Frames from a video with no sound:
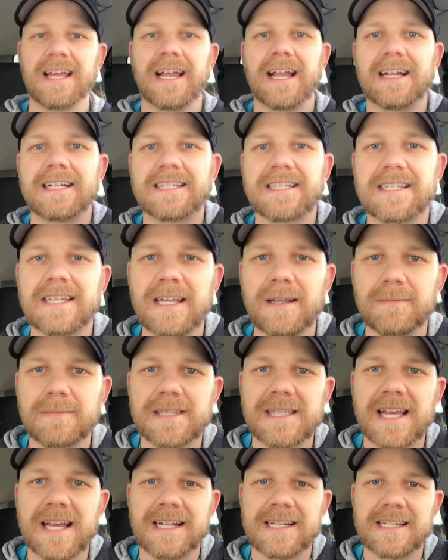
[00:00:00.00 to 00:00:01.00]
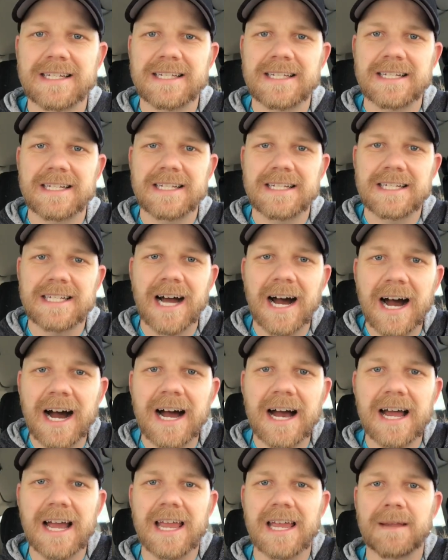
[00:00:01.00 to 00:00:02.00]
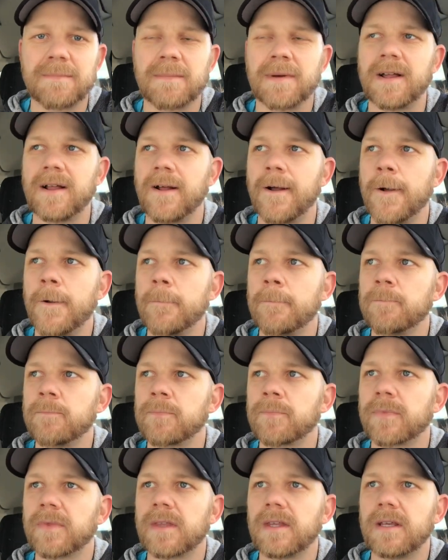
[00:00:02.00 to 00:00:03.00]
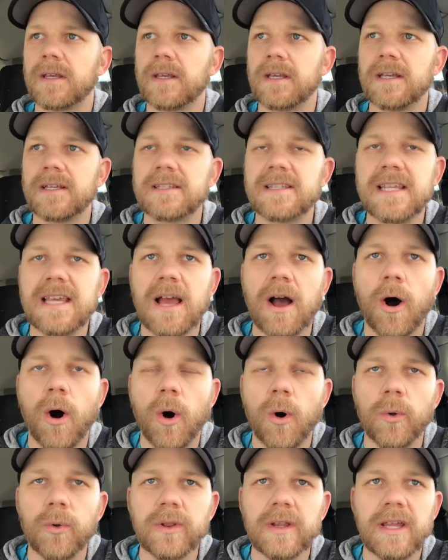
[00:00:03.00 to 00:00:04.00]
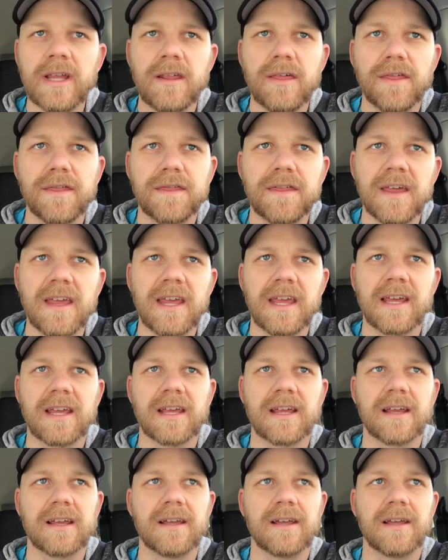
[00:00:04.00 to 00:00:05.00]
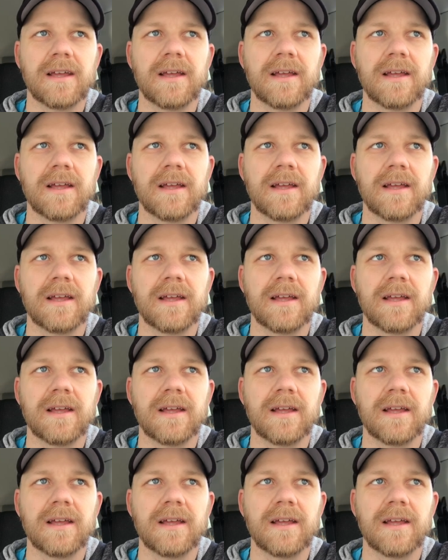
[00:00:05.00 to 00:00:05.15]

it seems that time is the only thing